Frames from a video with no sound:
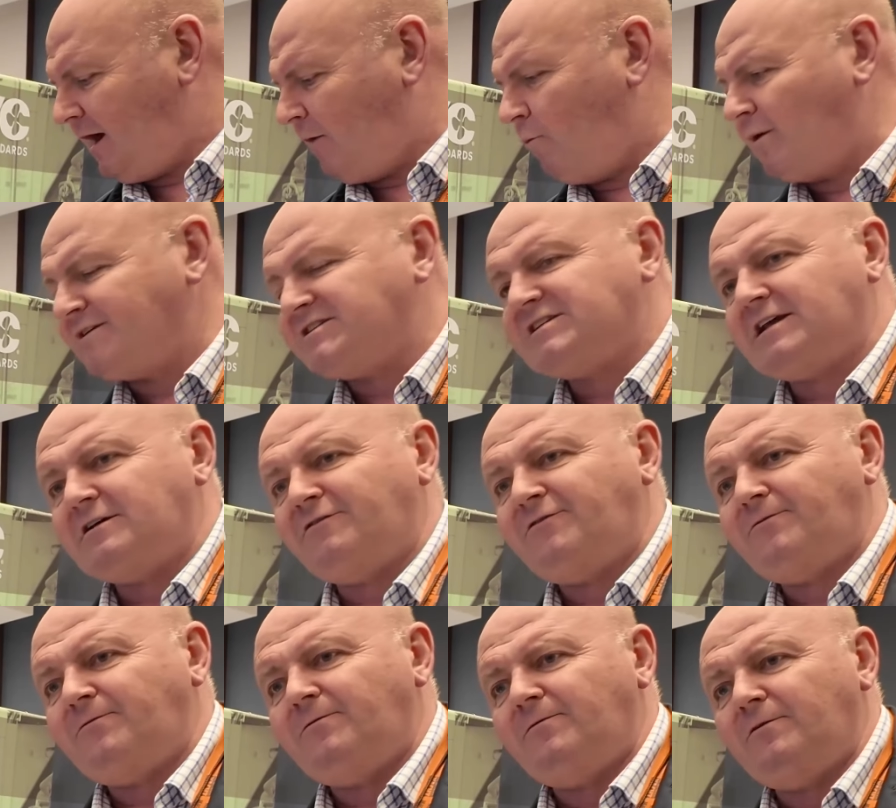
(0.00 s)
And once
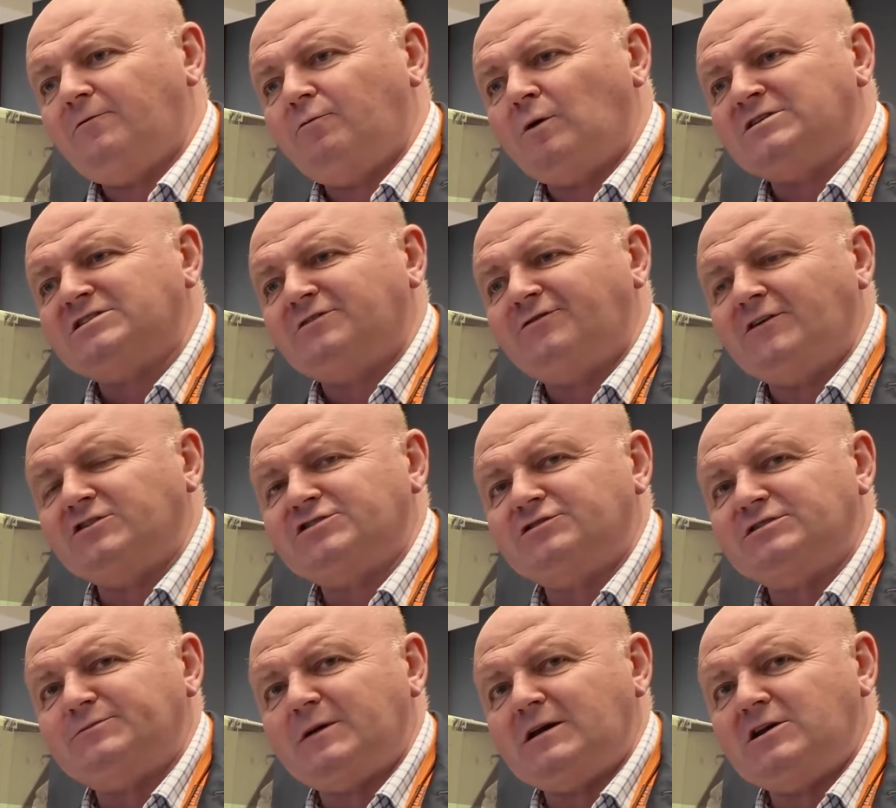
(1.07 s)
the filter
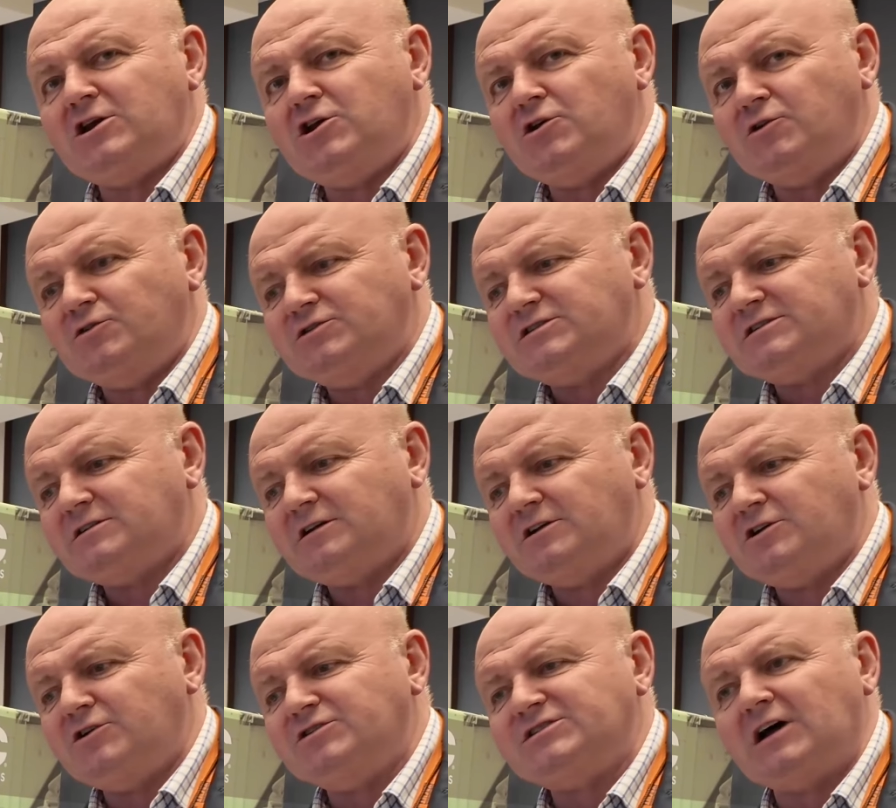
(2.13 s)
has been used
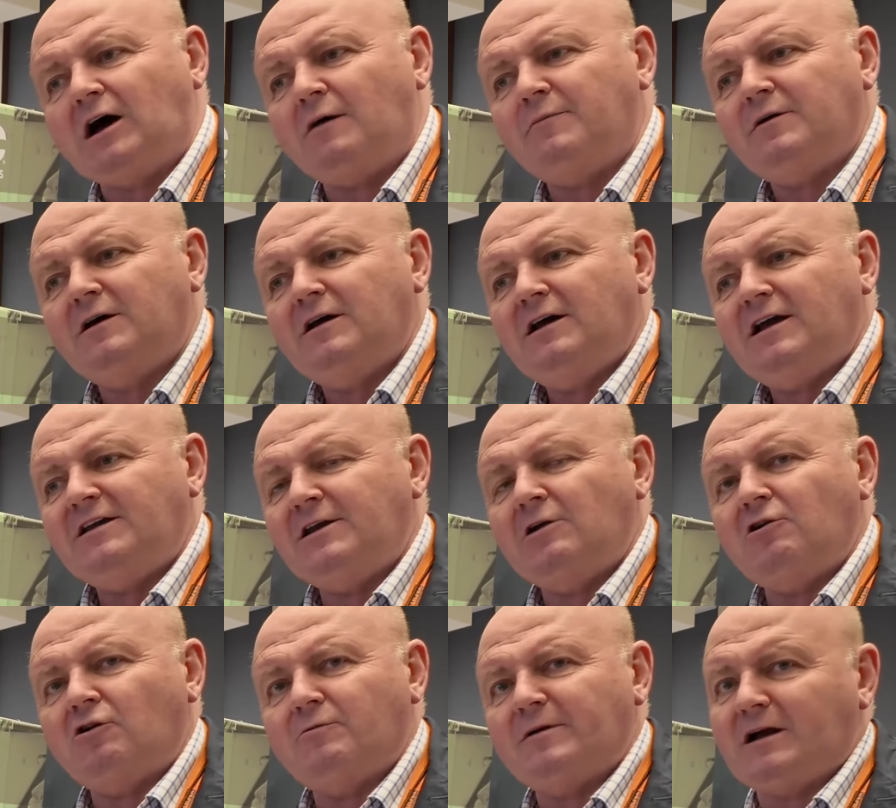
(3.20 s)
and used up, it no
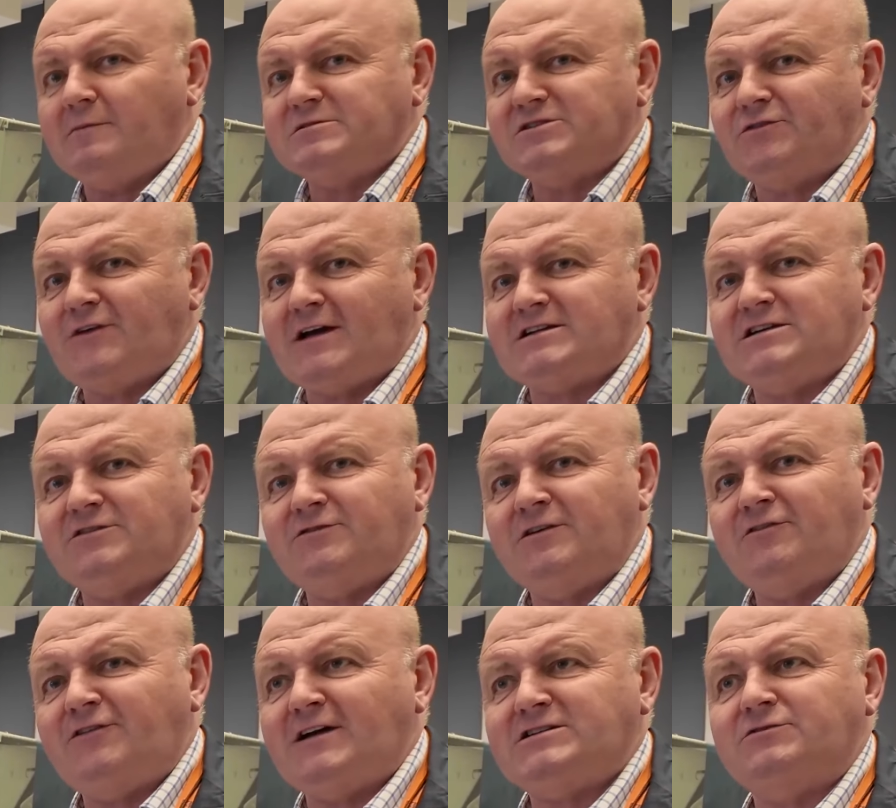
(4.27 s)
longer becomes effective, and
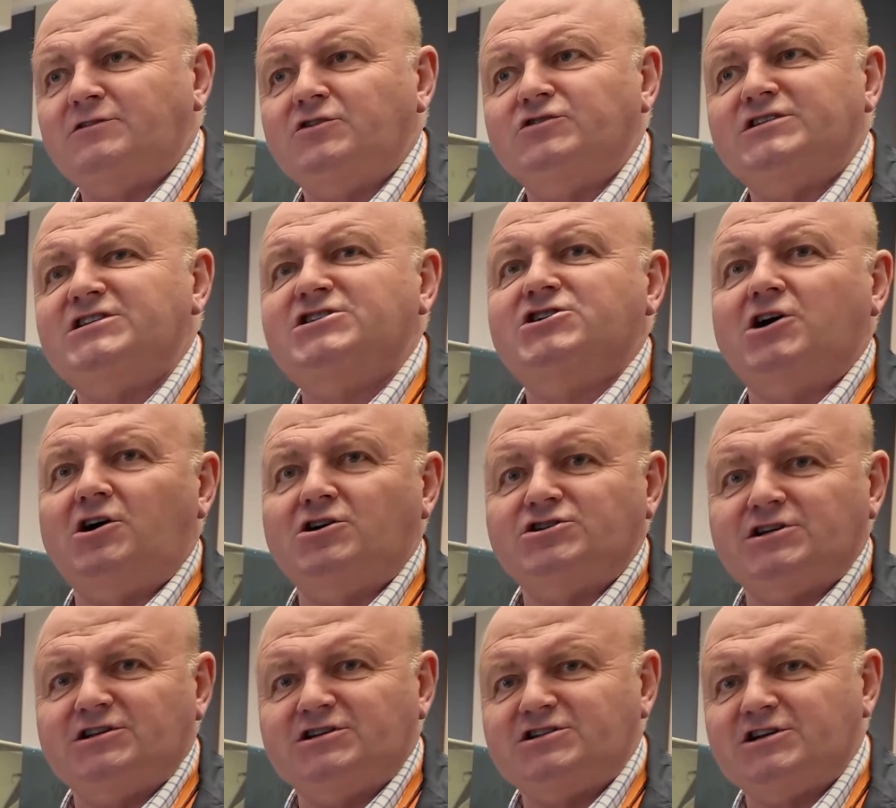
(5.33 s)
effectively you're
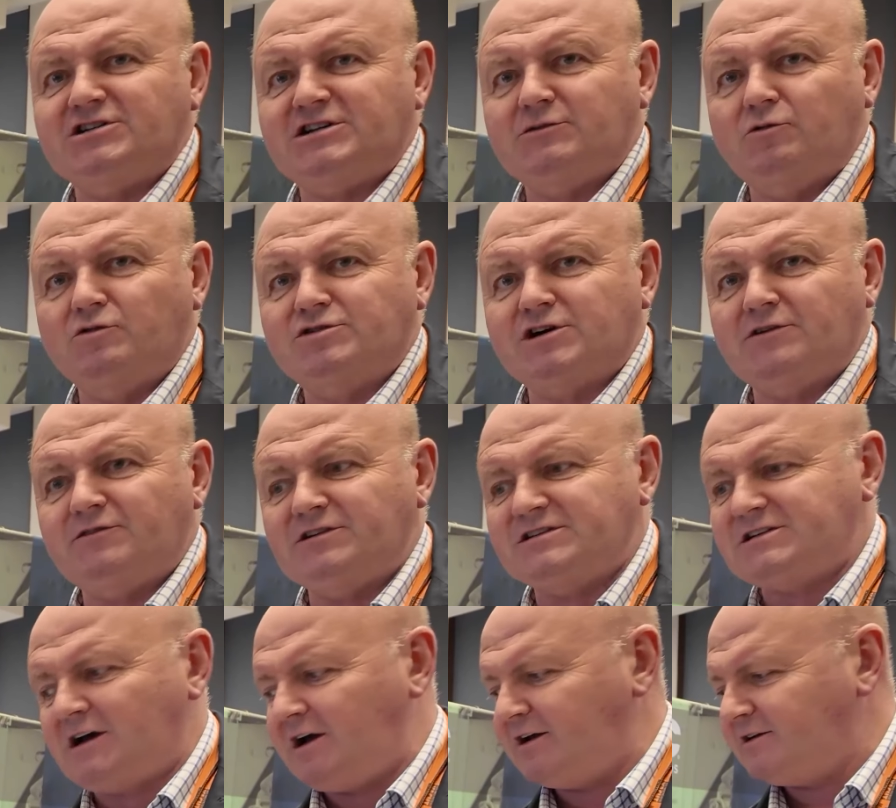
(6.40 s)
discharging the dirty water over the
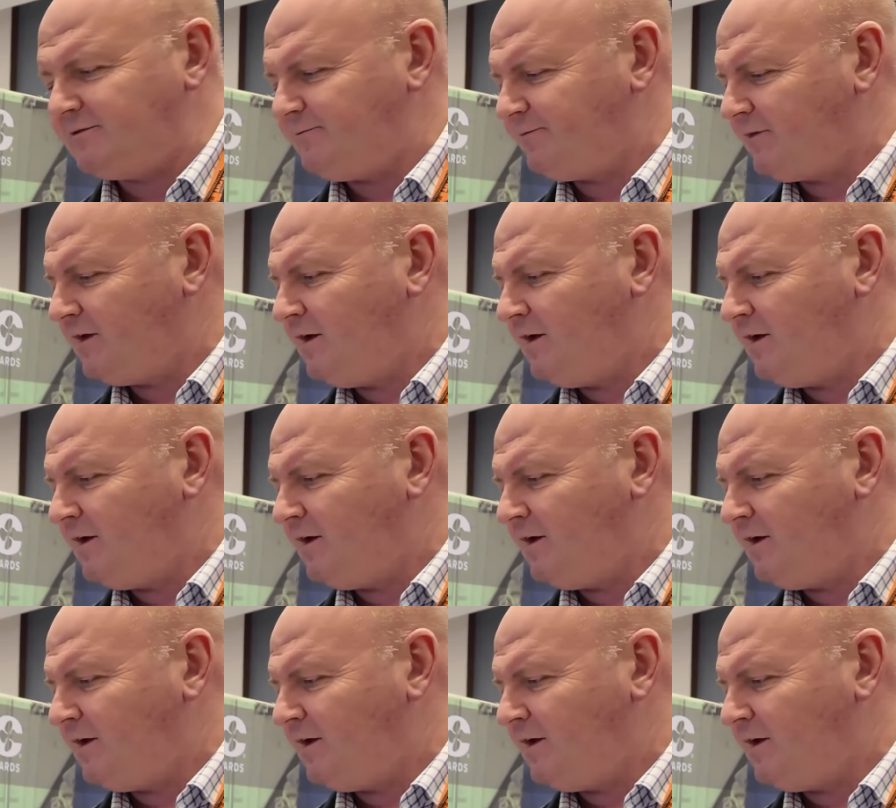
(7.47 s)
side.